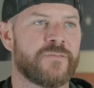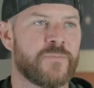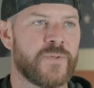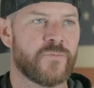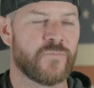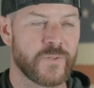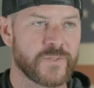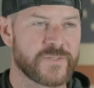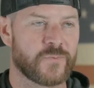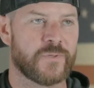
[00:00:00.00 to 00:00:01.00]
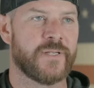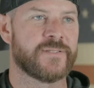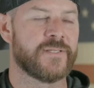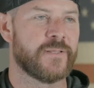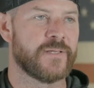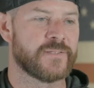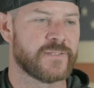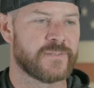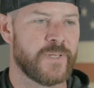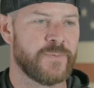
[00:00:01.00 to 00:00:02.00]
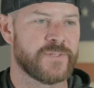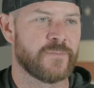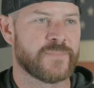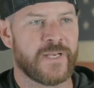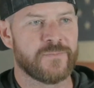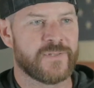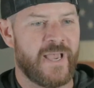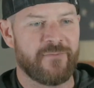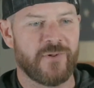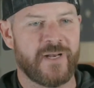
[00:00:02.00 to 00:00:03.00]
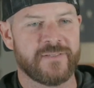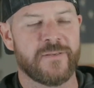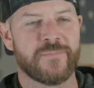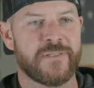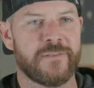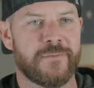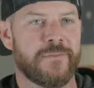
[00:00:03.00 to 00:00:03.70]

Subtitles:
to be a realist, where I see things as maybe sometimes half glass empty.